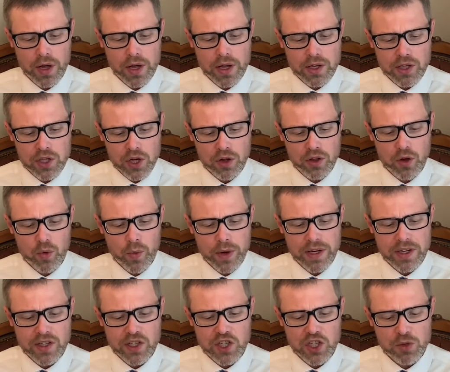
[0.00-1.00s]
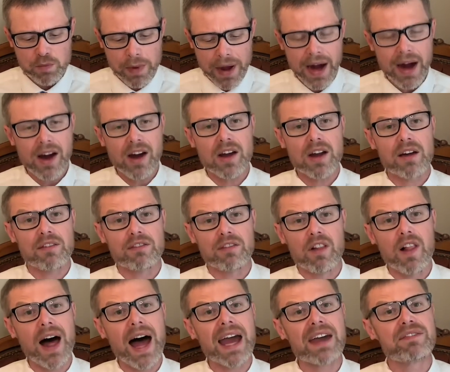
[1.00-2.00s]
so that we despaired of
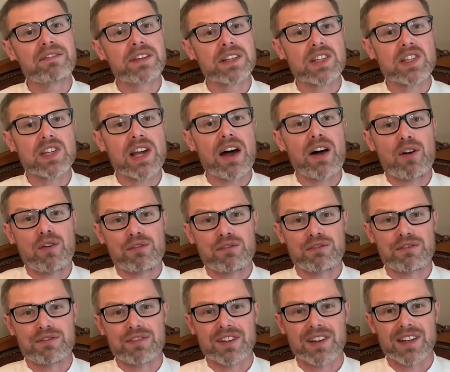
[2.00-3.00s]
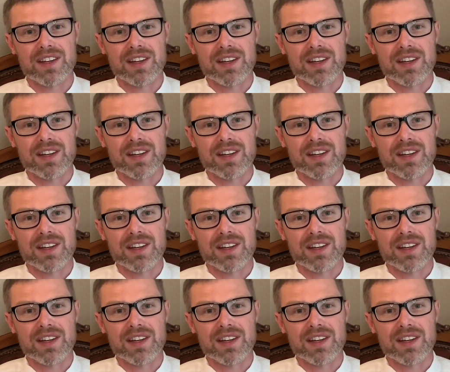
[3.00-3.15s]
life itself.